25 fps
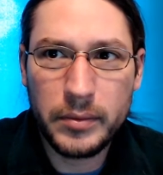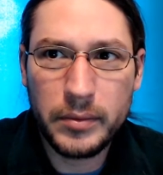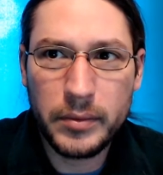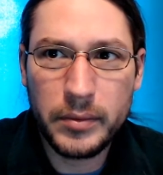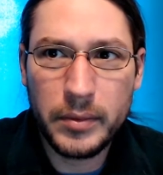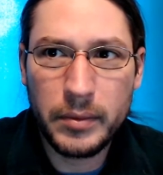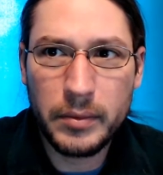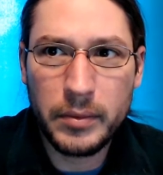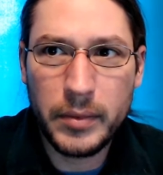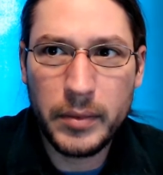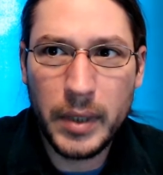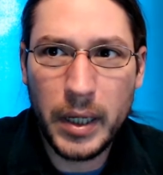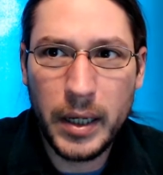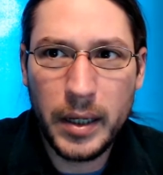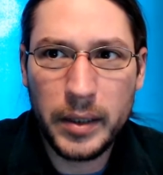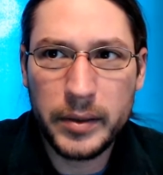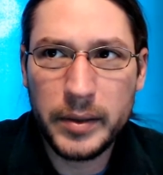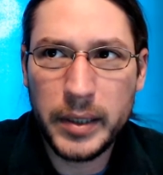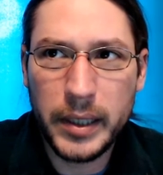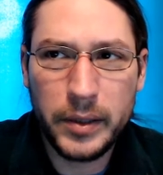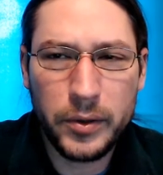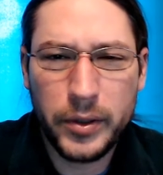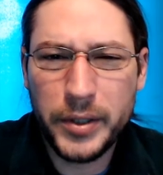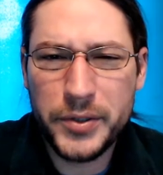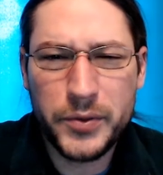
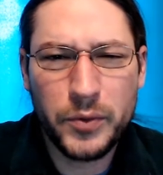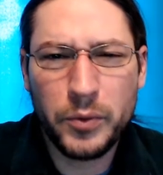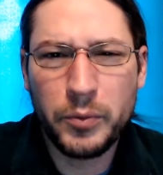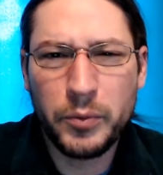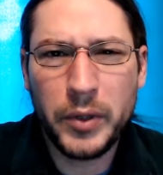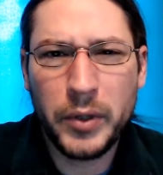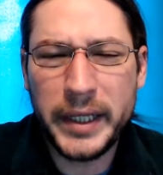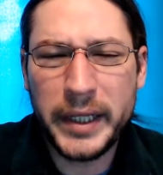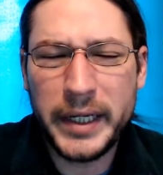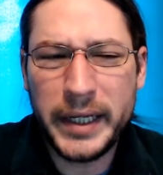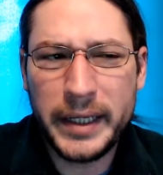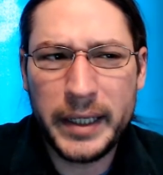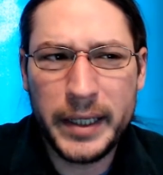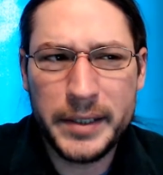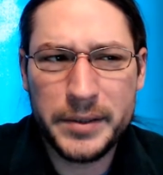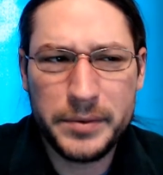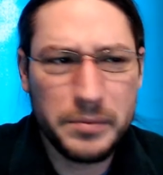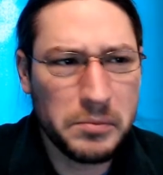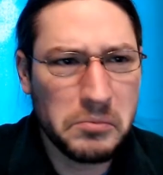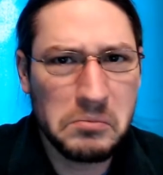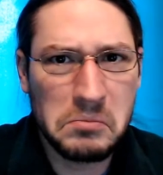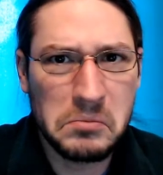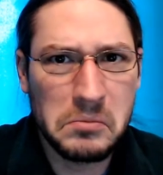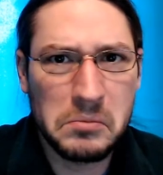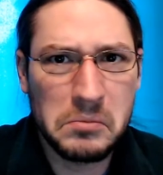yeah, because room cleaning has
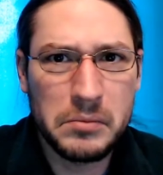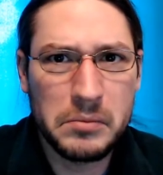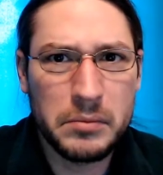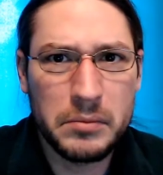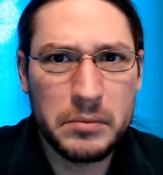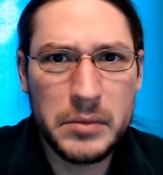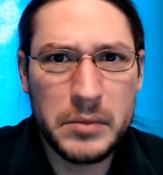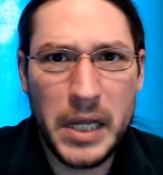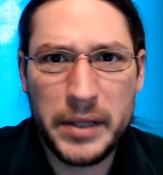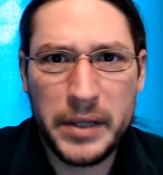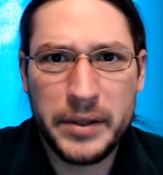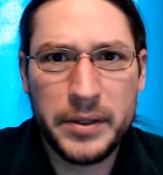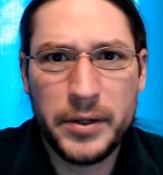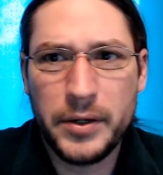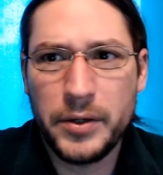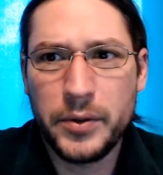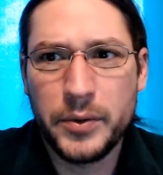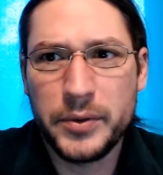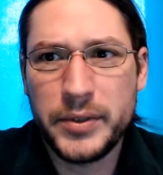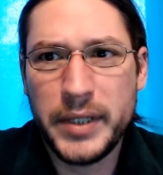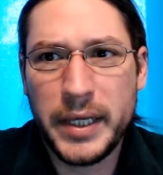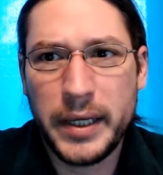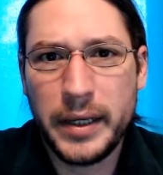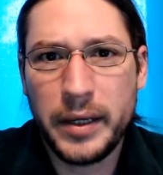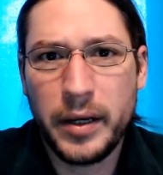nothing to do with
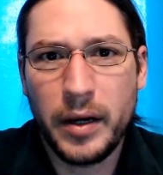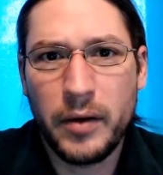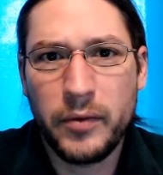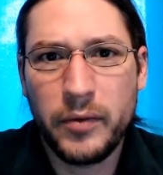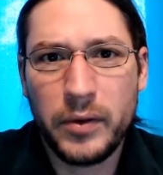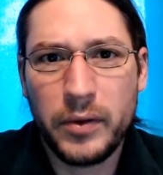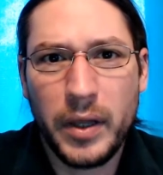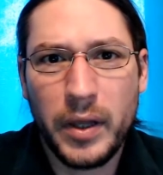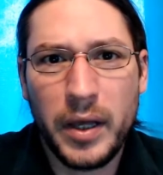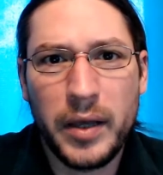taking care of a life.